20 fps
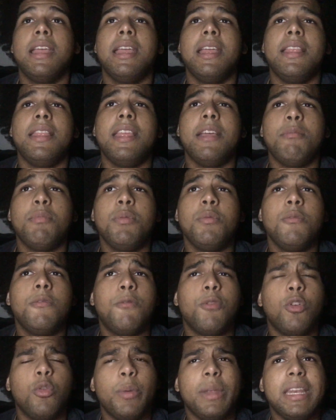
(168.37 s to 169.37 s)
Then we move
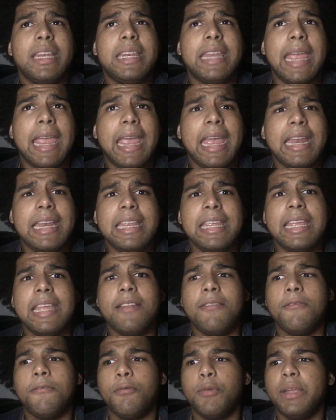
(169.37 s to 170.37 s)
forward with Danny and
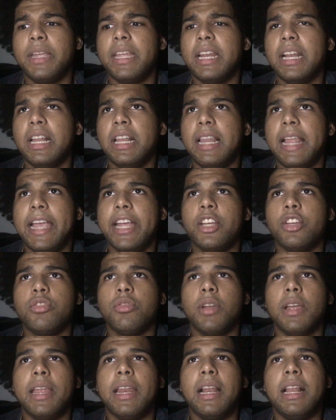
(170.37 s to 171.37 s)
freaking Elektra,
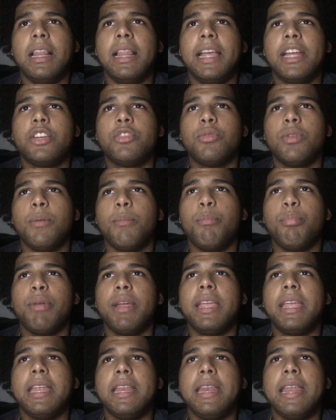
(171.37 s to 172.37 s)
and Elektra
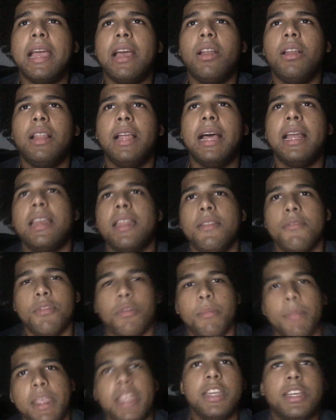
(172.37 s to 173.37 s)
breaking down a lot of
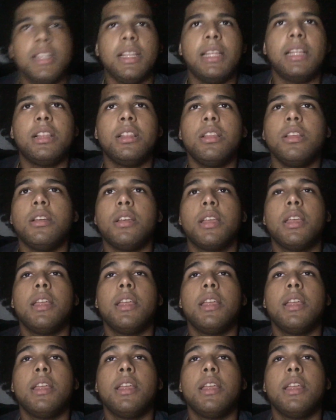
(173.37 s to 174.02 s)
information like, look,